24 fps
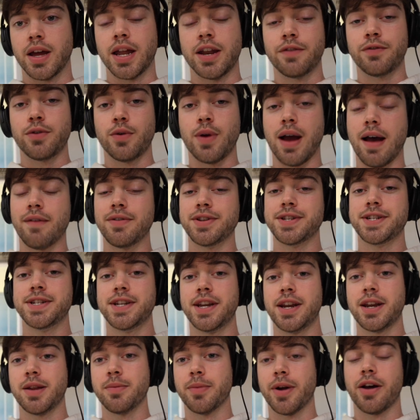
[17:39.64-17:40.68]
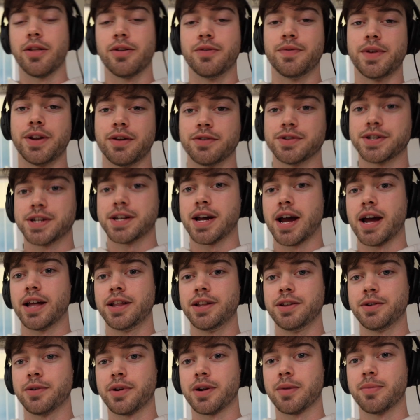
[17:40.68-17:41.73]
And if you haven't seen any of my other videos, I
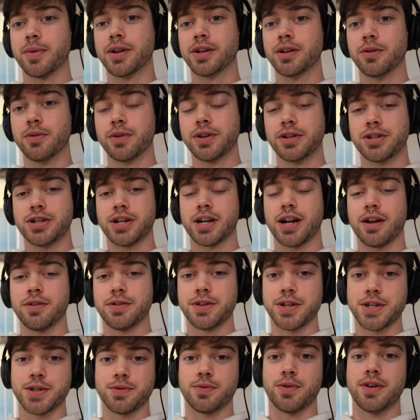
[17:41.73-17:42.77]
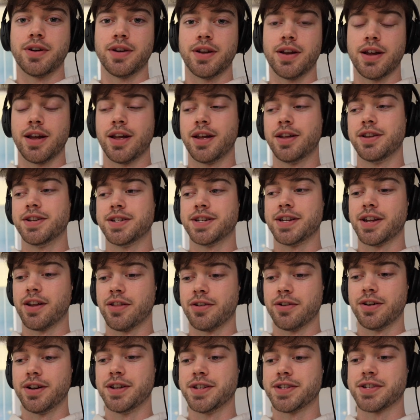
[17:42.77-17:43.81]
highly recommend going to check out this one. It is
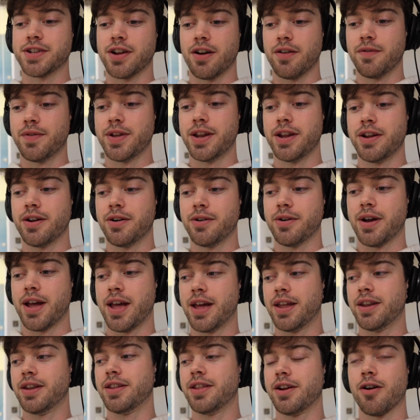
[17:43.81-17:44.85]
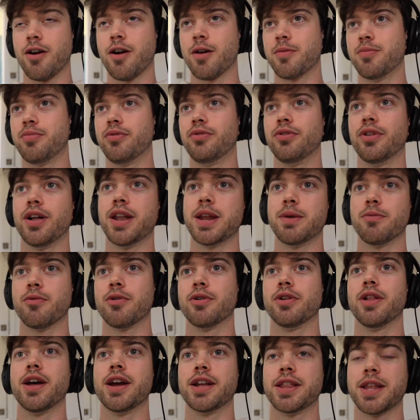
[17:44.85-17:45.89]
another install video, and there are plenty
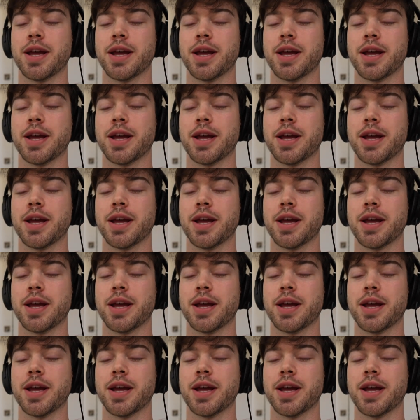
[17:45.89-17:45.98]
more like